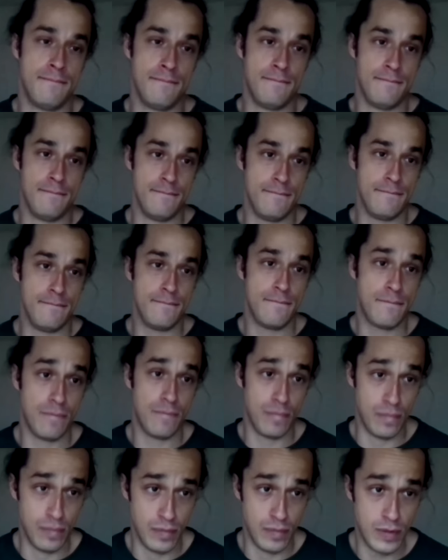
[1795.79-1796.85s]
calories you
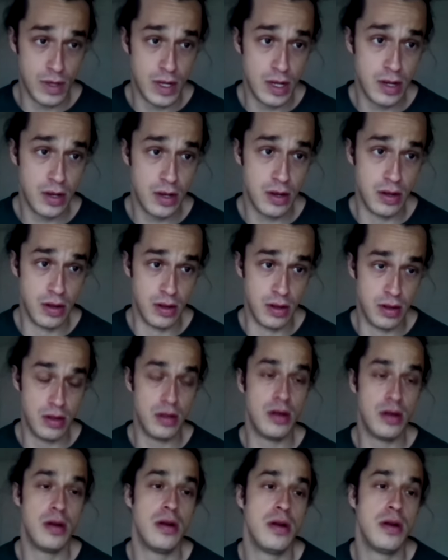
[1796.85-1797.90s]
actually consume
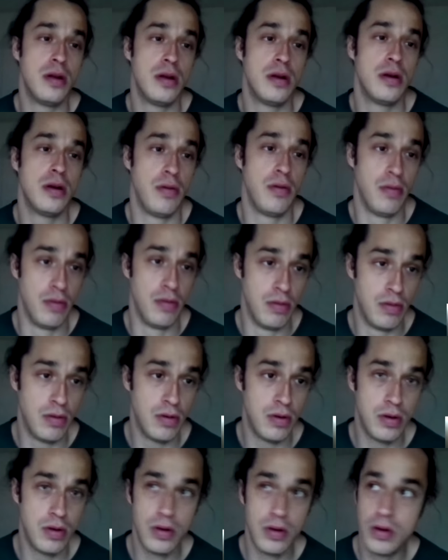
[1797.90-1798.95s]
during uh, the
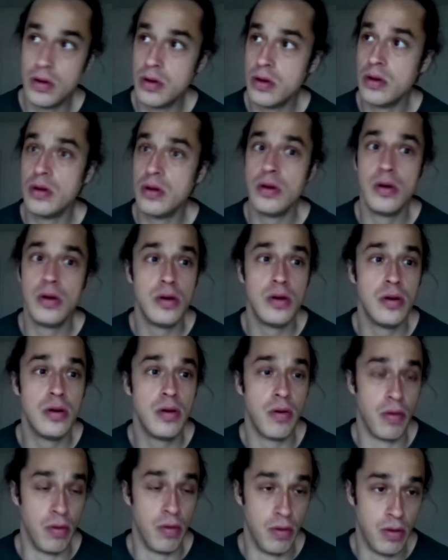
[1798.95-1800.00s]
contest prep?
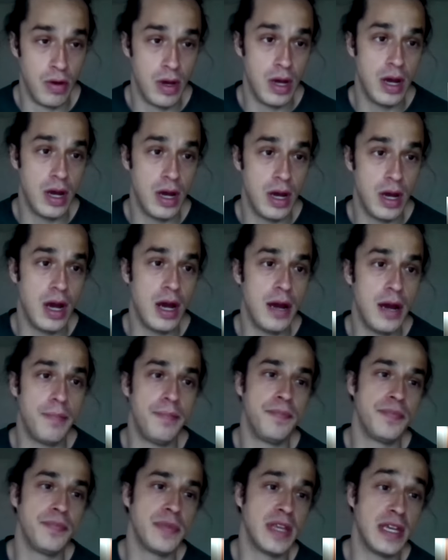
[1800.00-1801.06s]

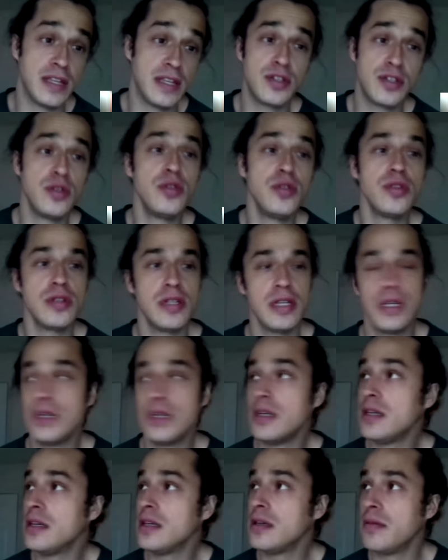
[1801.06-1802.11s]
Um, uh, it's usually